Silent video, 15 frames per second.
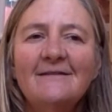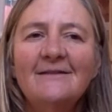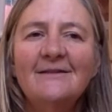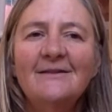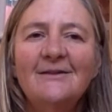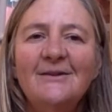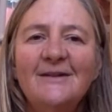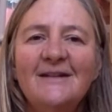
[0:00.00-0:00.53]

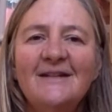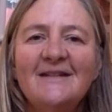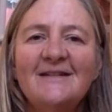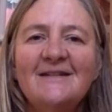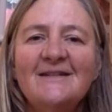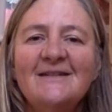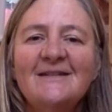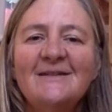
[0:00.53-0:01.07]
on
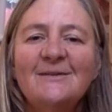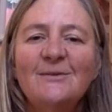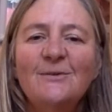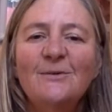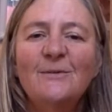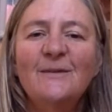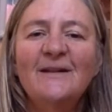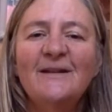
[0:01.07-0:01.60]
its
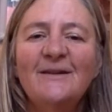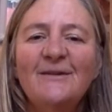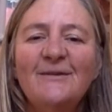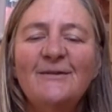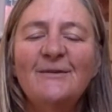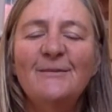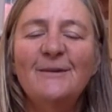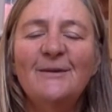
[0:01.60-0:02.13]
orbit
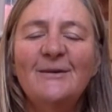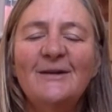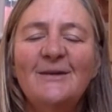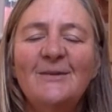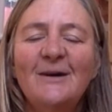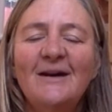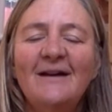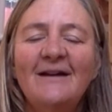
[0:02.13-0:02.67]
through the Milky
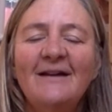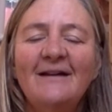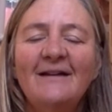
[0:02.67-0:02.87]
Way.